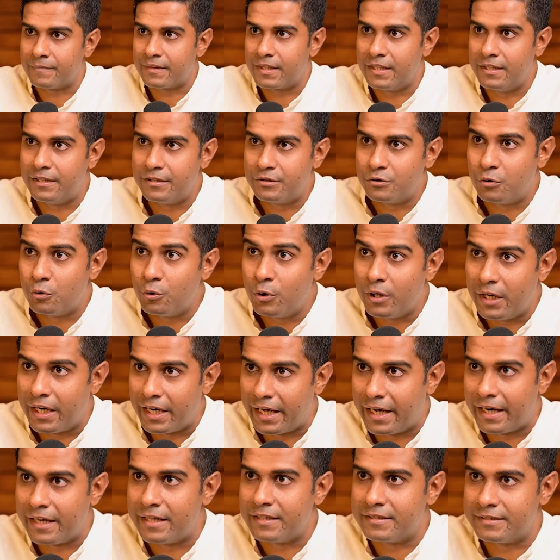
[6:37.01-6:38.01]
It is going to
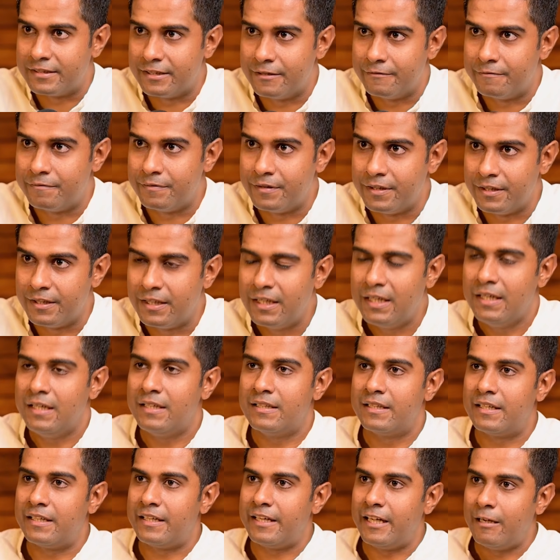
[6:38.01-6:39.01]
land safely.
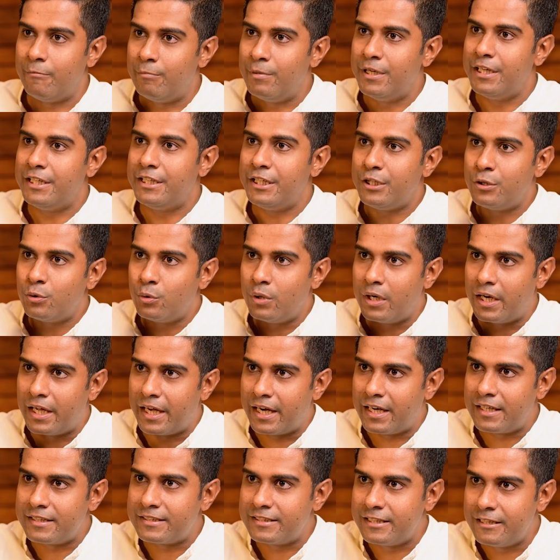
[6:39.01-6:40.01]
That ability to
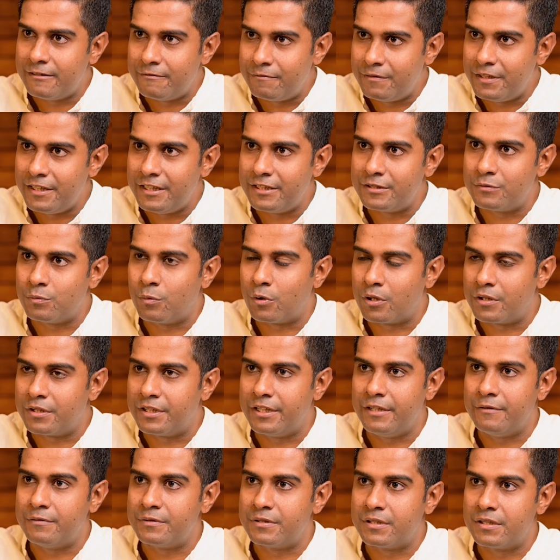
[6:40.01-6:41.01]
land safely is what
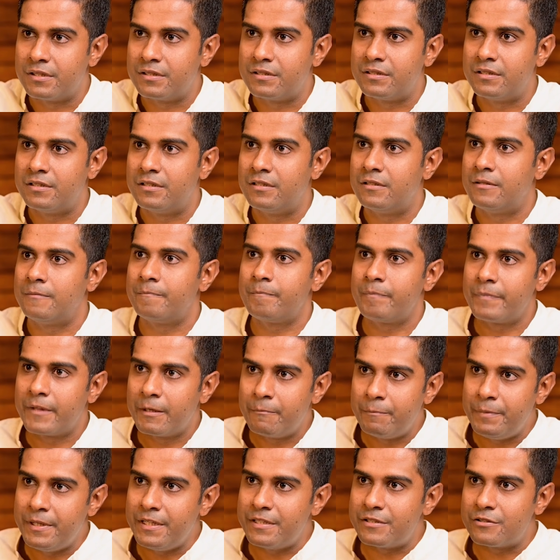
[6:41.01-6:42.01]
gives us the
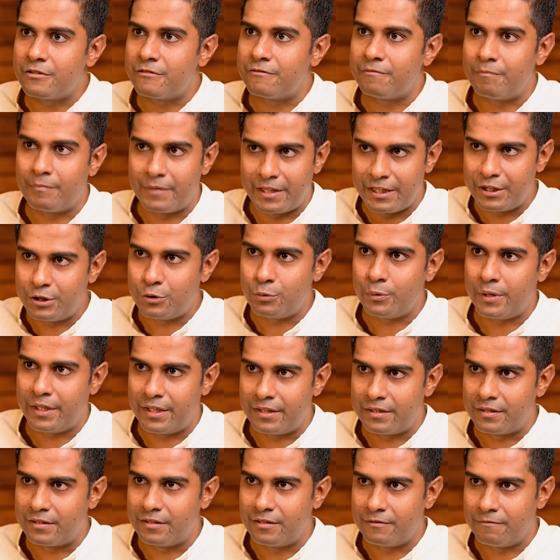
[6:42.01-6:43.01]
peace of mind to
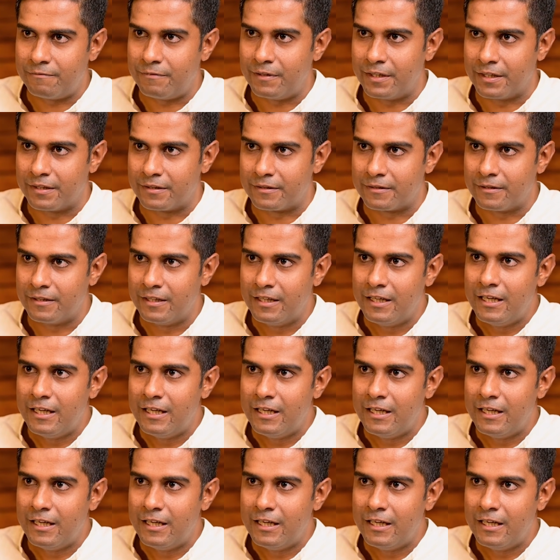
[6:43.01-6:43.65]
enter the flight.